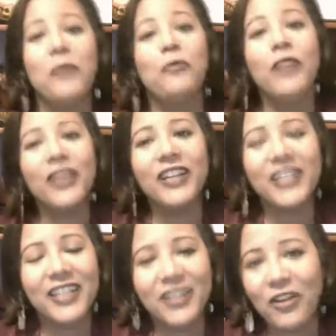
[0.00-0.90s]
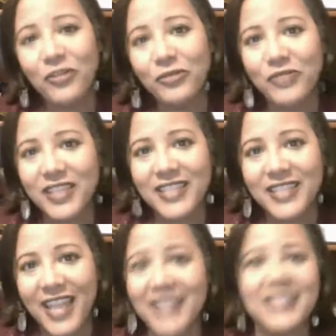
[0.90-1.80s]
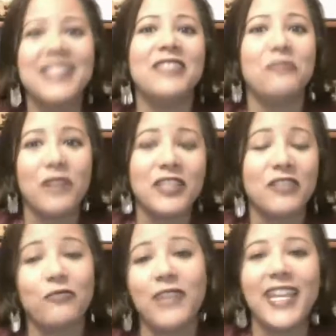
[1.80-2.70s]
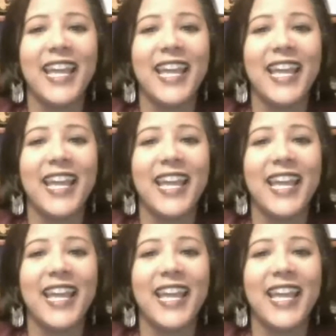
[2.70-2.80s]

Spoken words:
We're going to go through these lessons once a week.